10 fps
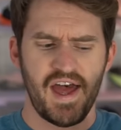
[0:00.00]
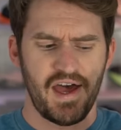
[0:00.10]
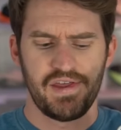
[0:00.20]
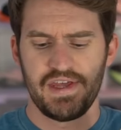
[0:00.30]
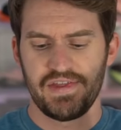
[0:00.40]
I
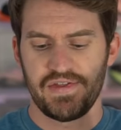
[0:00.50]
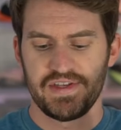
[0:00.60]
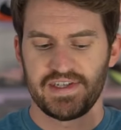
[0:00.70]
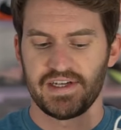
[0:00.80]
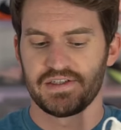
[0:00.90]
think that
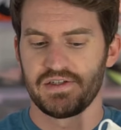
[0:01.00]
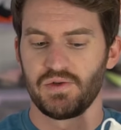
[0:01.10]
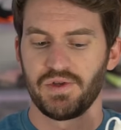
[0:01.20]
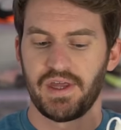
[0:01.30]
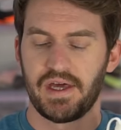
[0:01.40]
this has to do
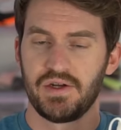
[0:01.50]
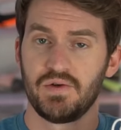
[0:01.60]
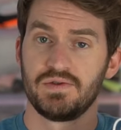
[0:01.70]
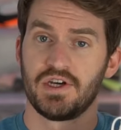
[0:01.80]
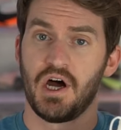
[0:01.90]
with that
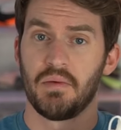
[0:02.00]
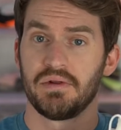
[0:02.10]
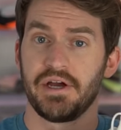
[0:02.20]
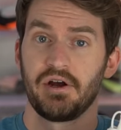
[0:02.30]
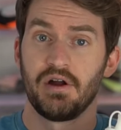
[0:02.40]
new top
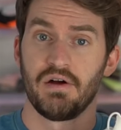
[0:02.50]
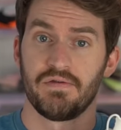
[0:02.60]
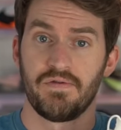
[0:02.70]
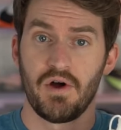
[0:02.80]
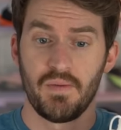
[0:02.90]
layer of
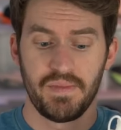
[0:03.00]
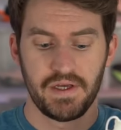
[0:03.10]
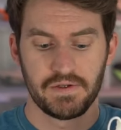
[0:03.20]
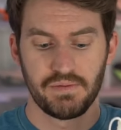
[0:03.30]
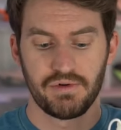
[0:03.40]
foam being
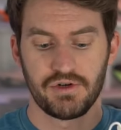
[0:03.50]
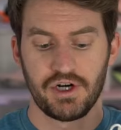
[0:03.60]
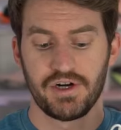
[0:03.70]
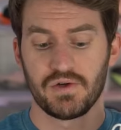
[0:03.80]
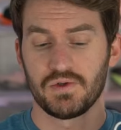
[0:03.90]

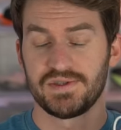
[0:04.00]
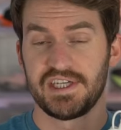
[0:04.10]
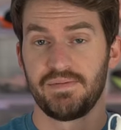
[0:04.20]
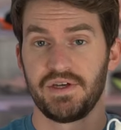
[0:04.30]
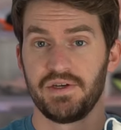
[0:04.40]
supercritical
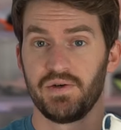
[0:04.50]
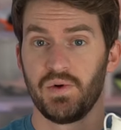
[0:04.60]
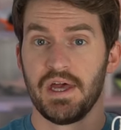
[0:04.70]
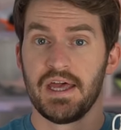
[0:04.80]
TPU.